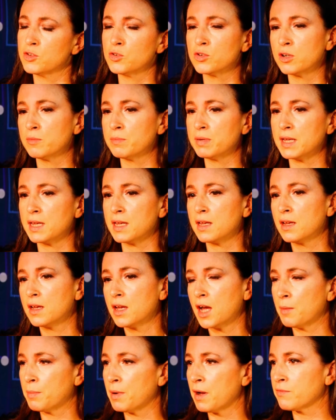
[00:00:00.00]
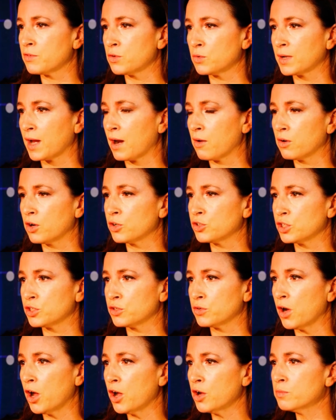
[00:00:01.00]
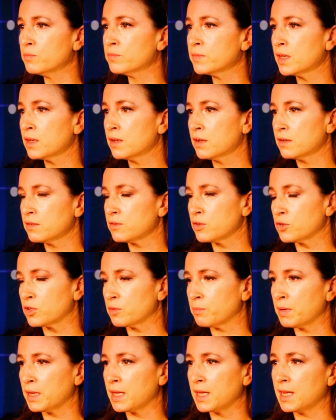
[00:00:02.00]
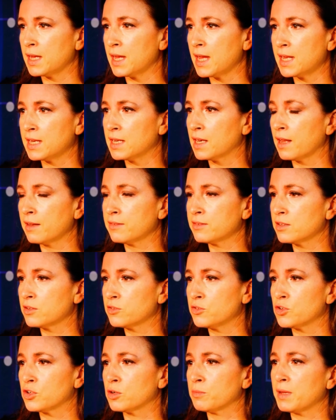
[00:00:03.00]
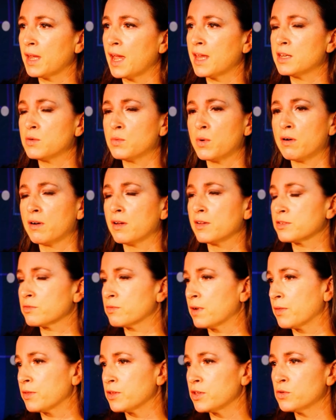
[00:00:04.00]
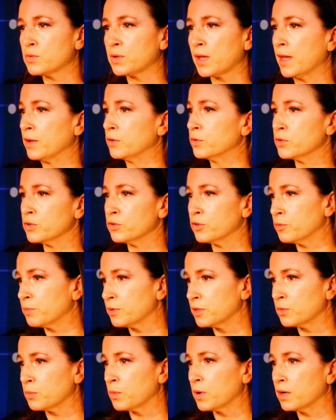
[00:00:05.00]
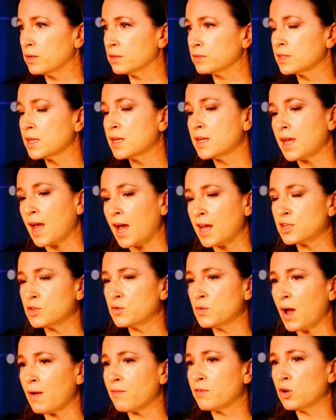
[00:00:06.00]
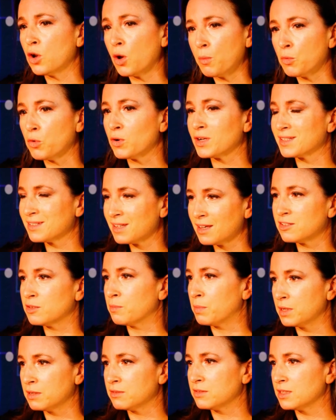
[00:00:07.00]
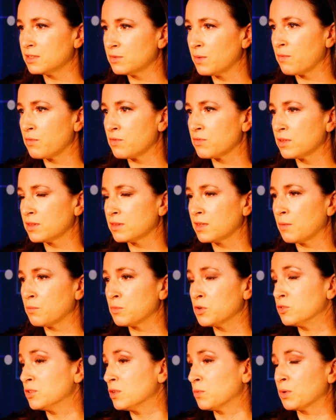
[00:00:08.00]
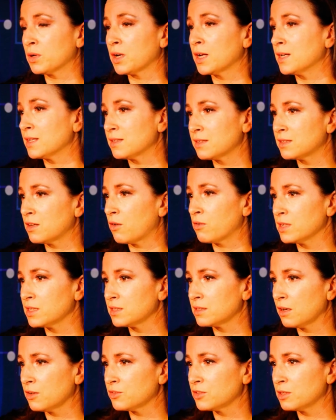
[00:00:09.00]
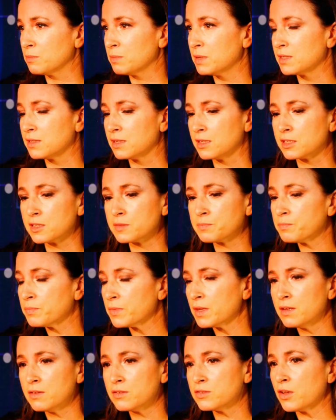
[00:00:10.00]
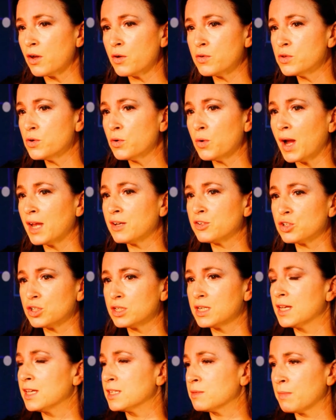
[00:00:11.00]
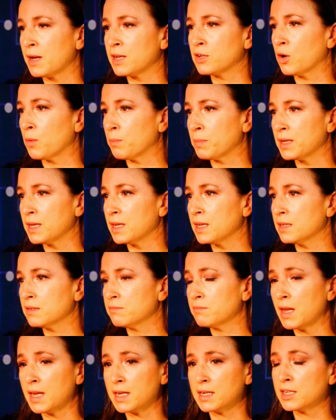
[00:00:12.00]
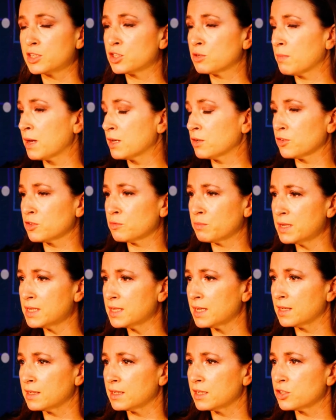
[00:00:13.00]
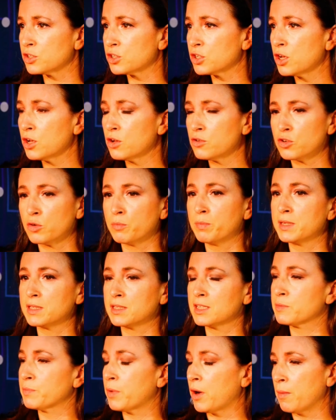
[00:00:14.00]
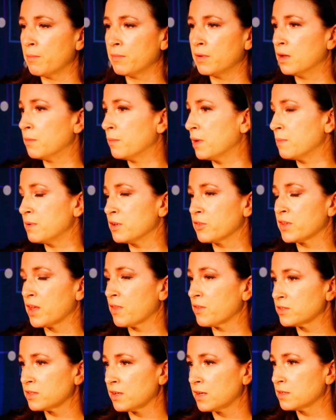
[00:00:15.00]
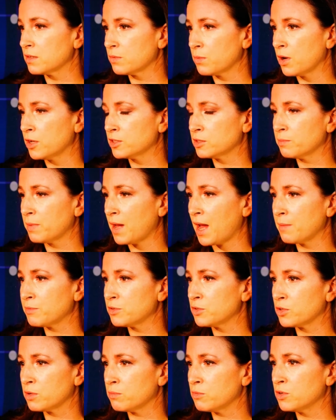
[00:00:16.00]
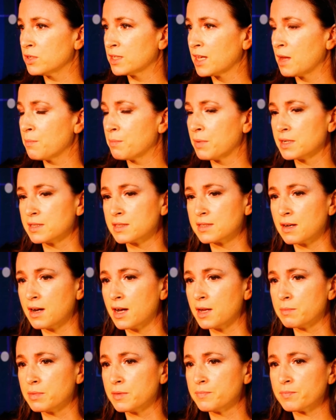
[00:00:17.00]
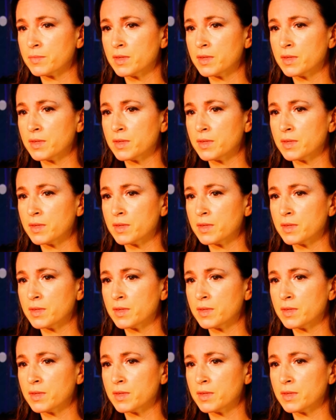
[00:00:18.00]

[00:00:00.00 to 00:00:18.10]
You could be above your garage in your home, you could be in London, you could be anywhere else around the UK or Europe in the world, and you have a lot more accessibility to everything than you did when I necessarily started a business. So your engineers may not be English and may not speak English. Your business partner may be on the other side of the world and perhaps you communicate by Skype.